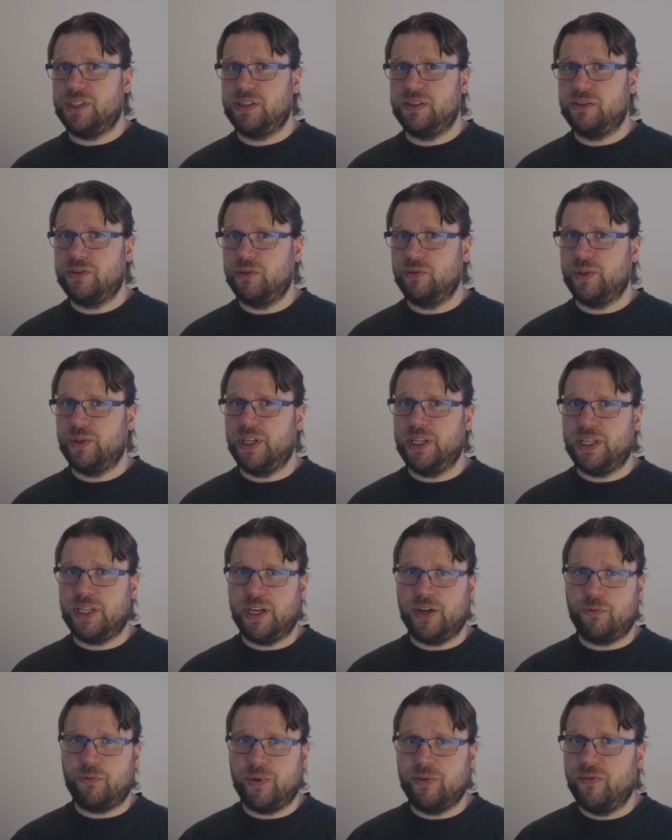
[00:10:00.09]
so that it
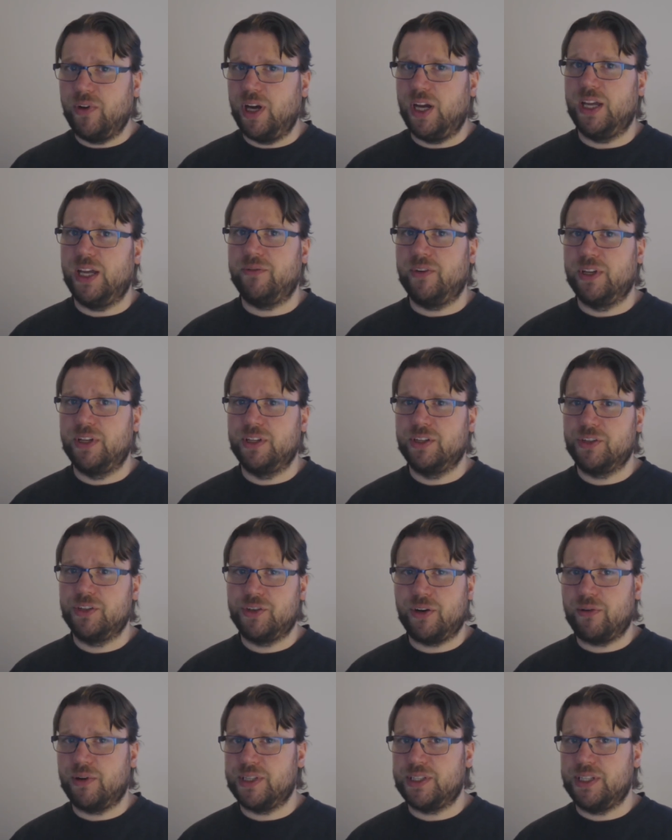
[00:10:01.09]
can revive
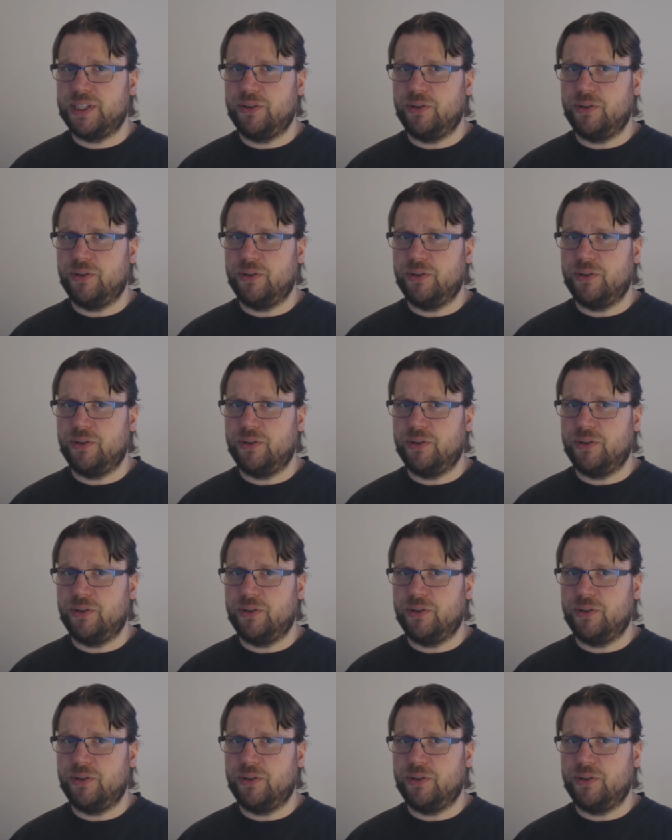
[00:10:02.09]
Sherazin